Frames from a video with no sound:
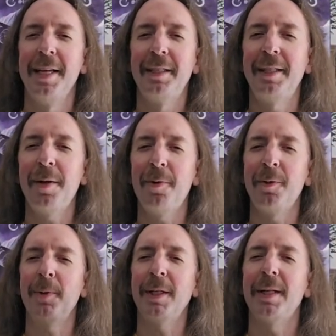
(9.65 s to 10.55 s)
Today we're
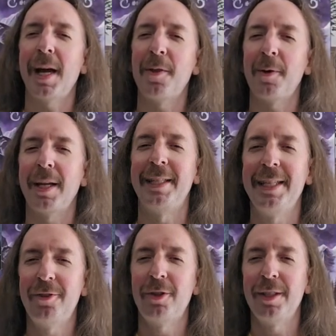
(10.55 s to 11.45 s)
doing another
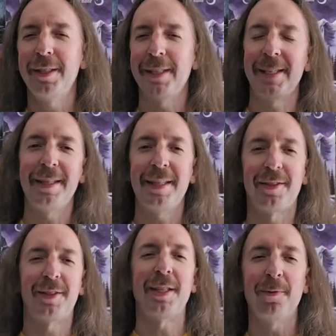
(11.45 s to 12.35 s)
edition in this
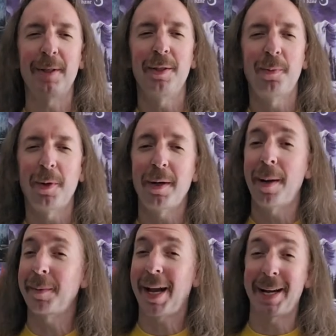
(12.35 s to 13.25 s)
series where
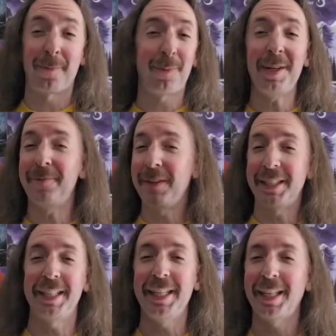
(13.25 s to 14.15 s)
I'm kind of
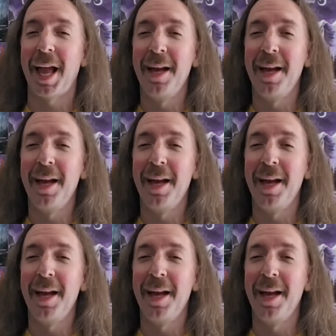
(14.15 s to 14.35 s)
revisiting